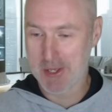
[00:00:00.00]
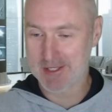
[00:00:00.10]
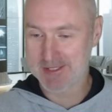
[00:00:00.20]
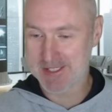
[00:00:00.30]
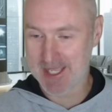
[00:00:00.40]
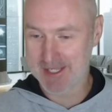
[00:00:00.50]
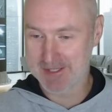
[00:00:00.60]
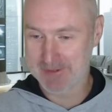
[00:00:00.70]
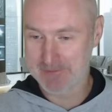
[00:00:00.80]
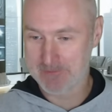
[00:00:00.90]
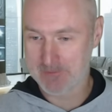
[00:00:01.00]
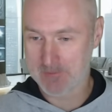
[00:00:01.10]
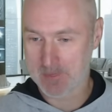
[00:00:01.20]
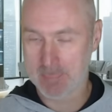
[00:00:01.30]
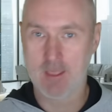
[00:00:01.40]
and said,
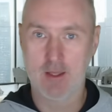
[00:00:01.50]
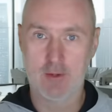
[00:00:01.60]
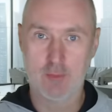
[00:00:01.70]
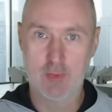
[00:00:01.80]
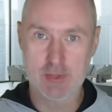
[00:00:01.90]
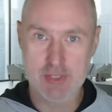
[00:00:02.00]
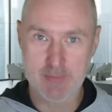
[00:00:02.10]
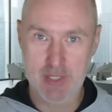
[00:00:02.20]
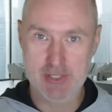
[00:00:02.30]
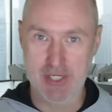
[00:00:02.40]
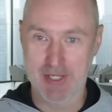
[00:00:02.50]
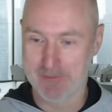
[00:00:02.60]
we'll smash